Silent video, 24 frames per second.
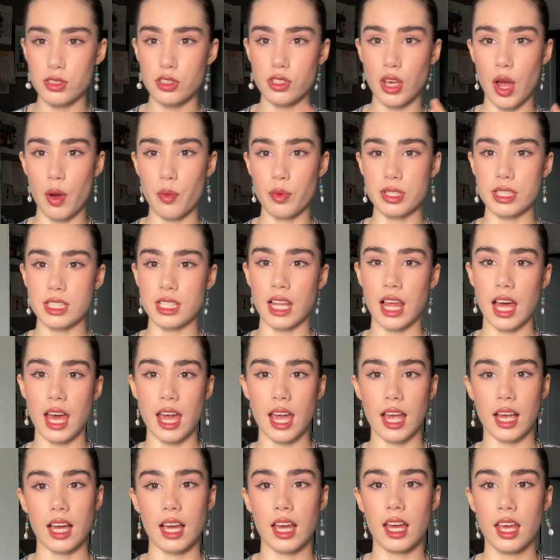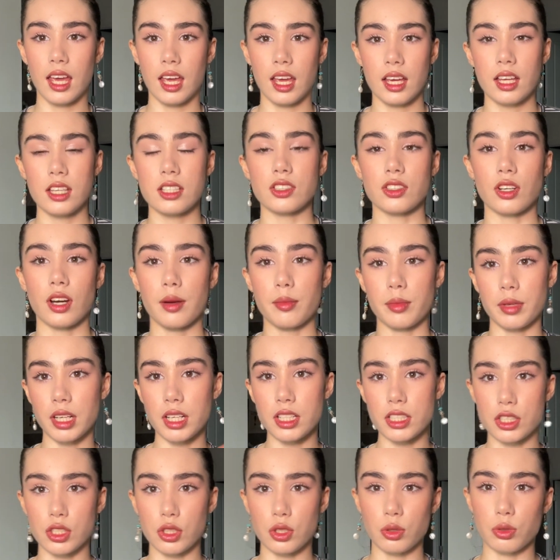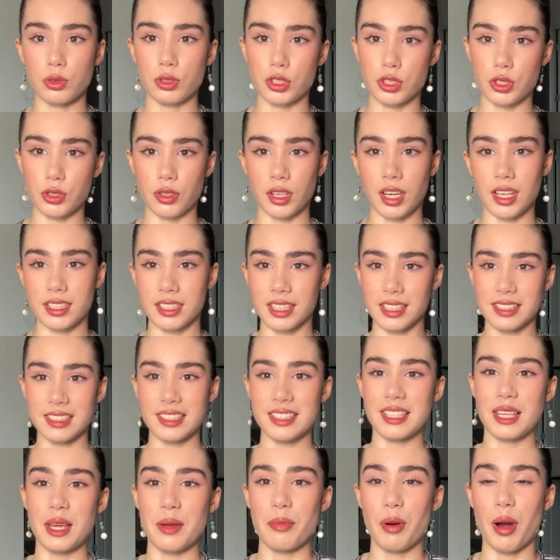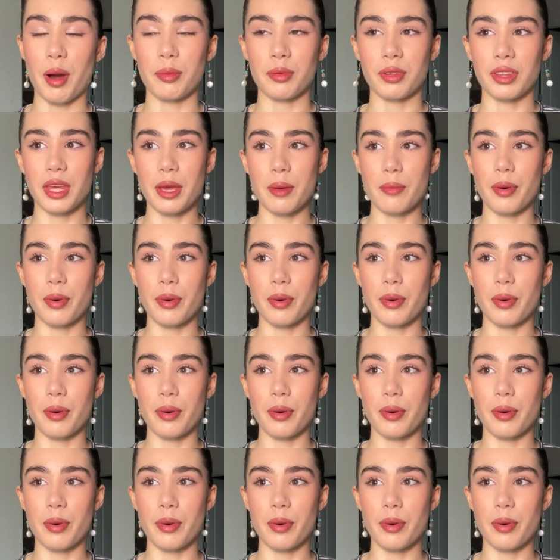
So I was like, sorry, I'm gonna scooch so you guys can see it properly.